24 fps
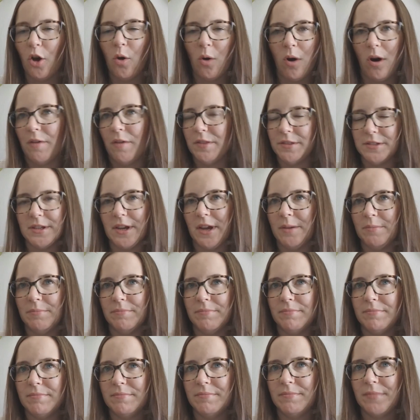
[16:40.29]
all the time.
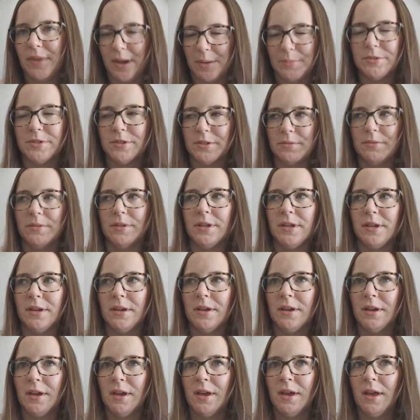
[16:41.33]
Absolutely.
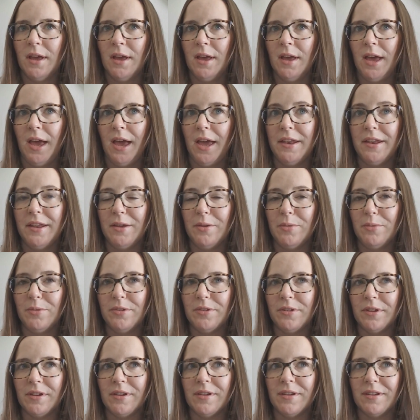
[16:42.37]
And it was
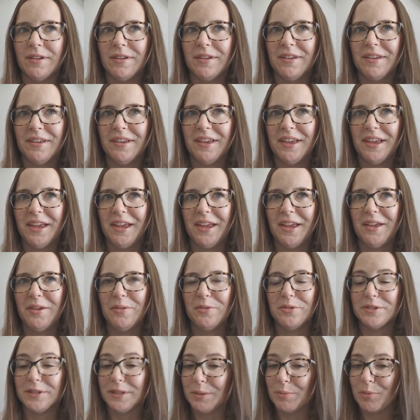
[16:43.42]

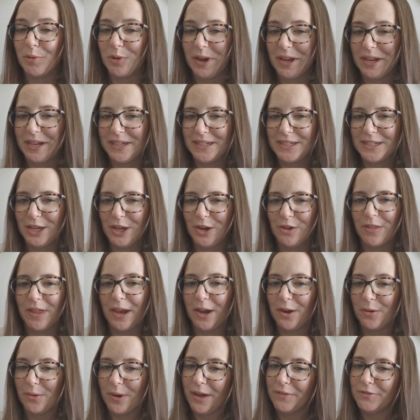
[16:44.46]
liberating to hear that I
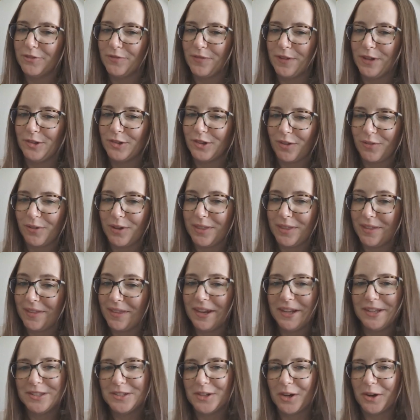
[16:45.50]
don't have to finish everything
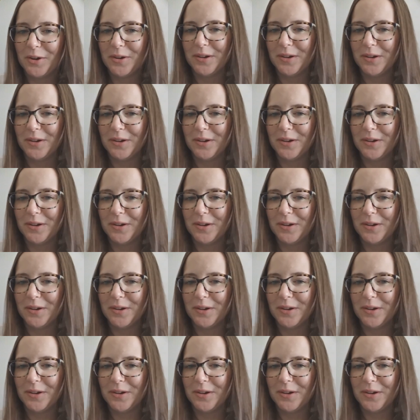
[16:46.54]
that I start.